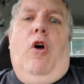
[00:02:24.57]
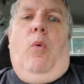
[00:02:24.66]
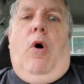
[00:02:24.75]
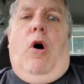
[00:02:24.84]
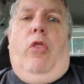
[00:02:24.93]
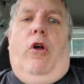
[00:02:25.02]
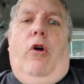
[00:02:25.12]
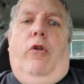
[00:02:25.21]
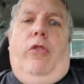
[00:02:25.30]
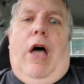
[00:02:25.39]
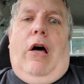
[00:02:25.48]
well,
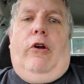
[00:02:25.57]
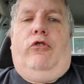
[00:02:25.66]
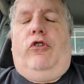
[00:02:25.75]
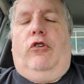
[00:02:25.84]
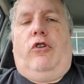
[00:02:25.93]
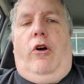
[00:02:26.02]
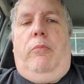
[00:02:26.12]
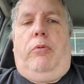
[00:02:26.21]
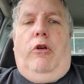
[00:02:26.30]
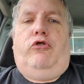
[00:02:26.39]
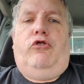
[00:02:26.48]
there's 600
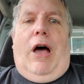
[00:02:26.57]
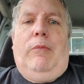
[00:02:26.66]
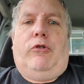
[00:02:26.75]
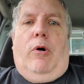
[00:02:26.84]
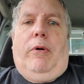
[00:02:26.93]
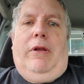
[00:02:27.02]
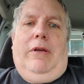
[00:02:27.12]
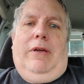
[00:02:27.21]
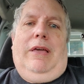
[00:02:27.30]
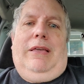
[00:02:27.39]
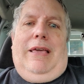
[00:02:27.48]
plus jobs open.
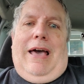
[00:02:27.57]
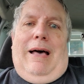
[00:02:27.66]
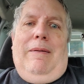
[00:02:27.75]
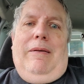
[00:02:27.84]
Yeah.